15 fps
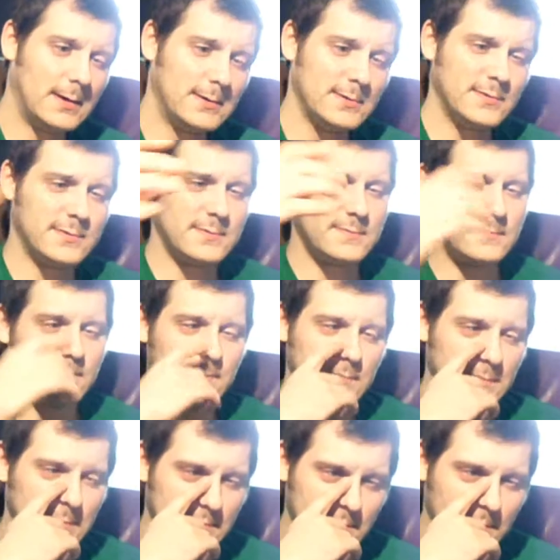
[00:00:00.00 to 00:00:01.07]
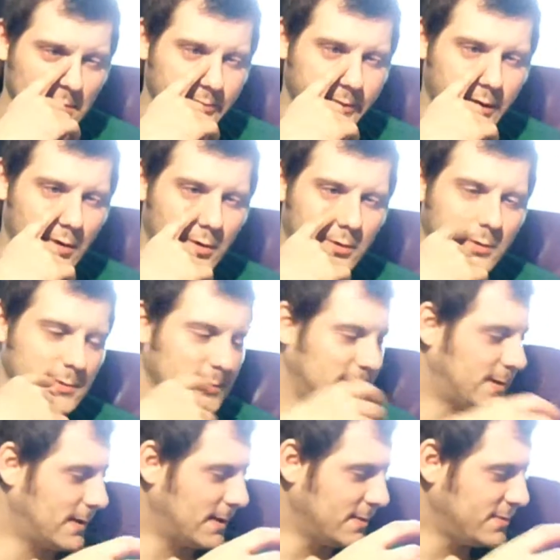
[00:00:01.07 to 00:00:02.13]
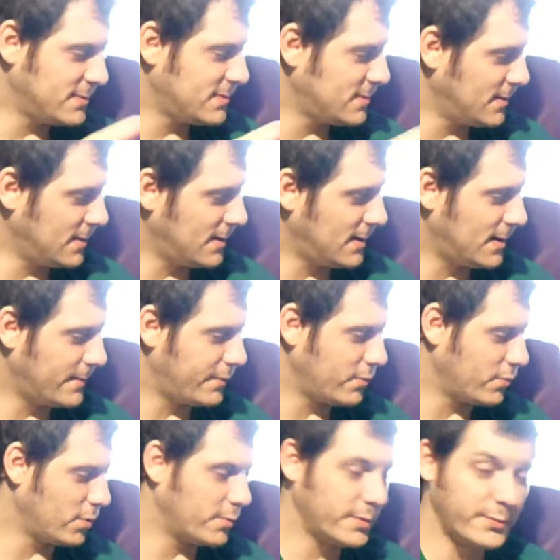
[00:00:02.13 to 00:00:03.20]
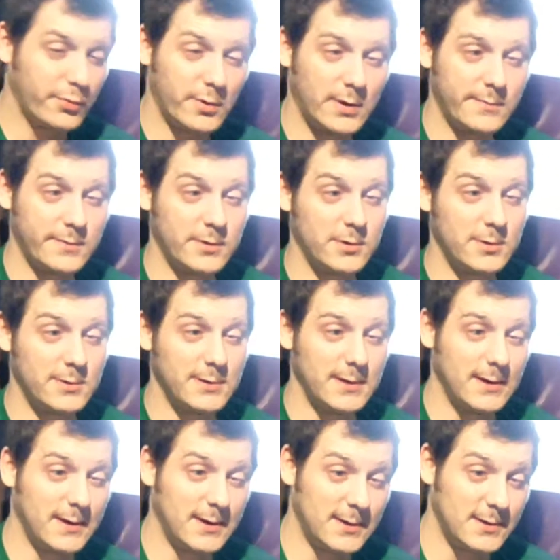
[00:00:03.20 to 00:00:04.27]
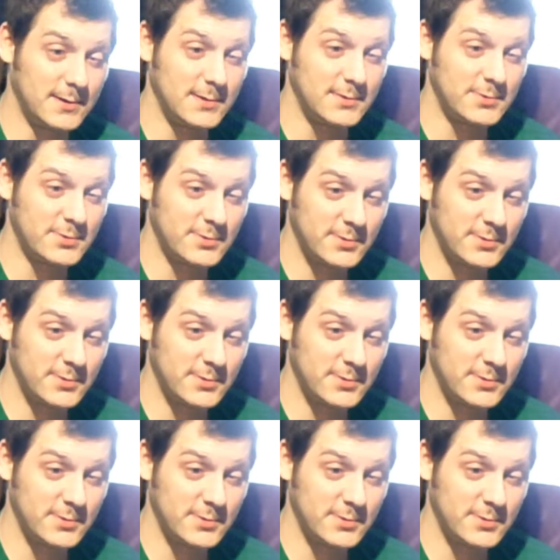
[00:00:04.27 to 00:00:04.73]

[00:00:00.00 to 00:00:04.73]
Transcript: it's going to be hard to catch a hop aroma. It'd probably be good to age.